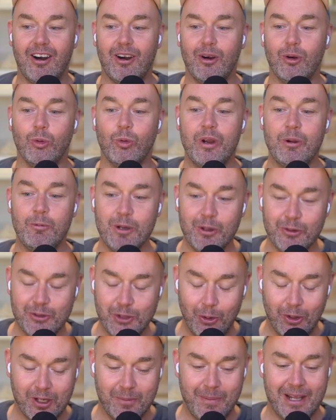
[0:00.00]
We will
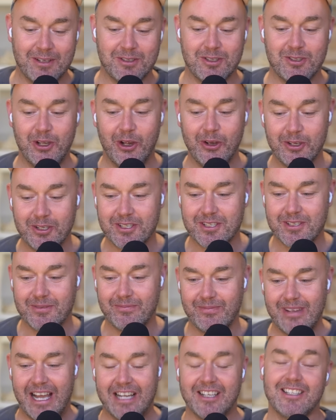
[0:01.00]
talk about Stokes,
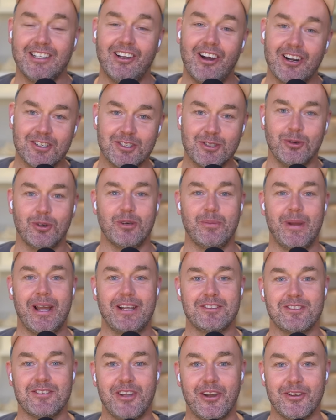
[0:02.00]
and I'd like to talk
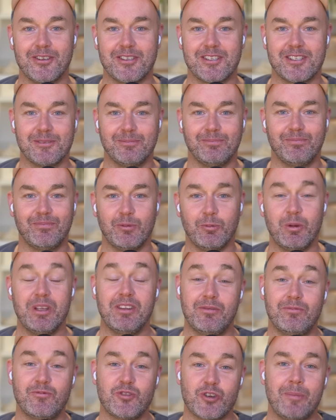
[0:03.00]
about Stokes
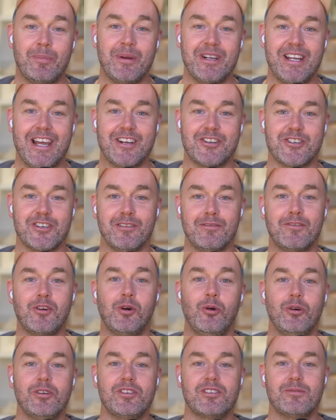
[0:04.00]
with trepidation, of
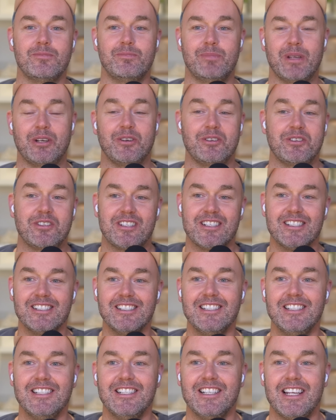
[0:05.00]
course, because
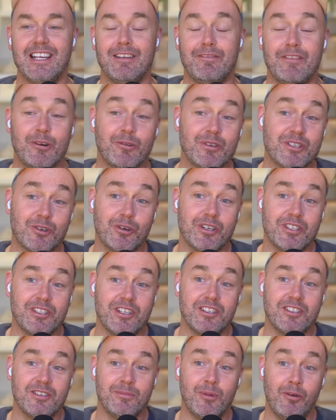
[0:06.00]
if there is
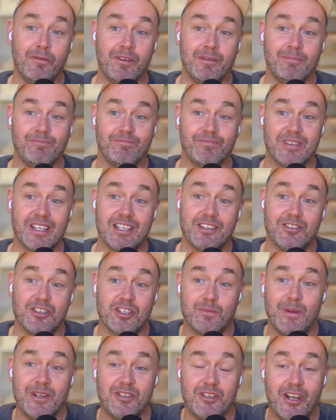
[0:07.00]
criticism of him, it
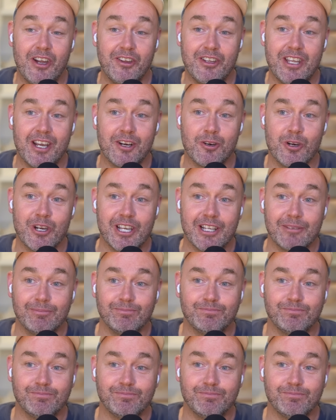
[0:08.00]
just means you don't get cricket.